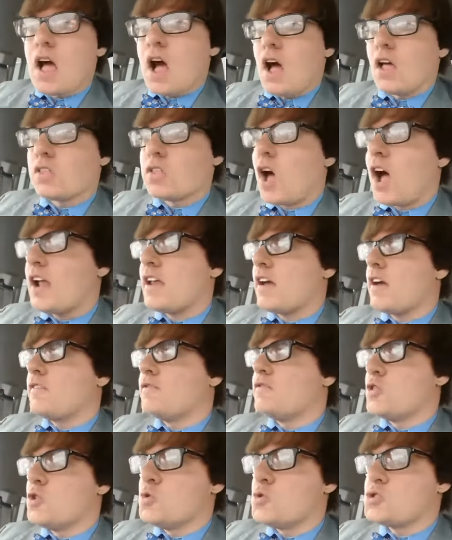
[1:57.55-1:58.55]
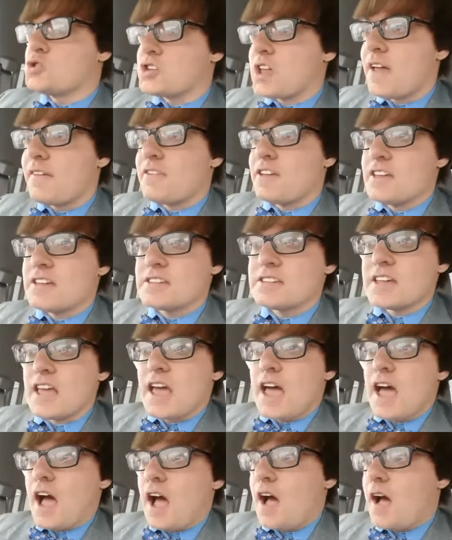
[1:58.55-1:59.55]
a lot of new Chevys,
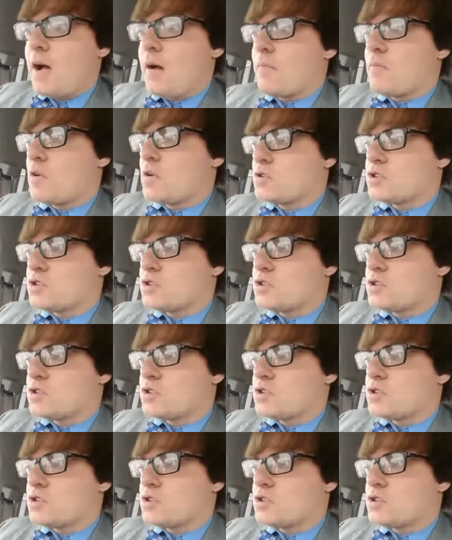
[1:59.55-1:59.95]
um,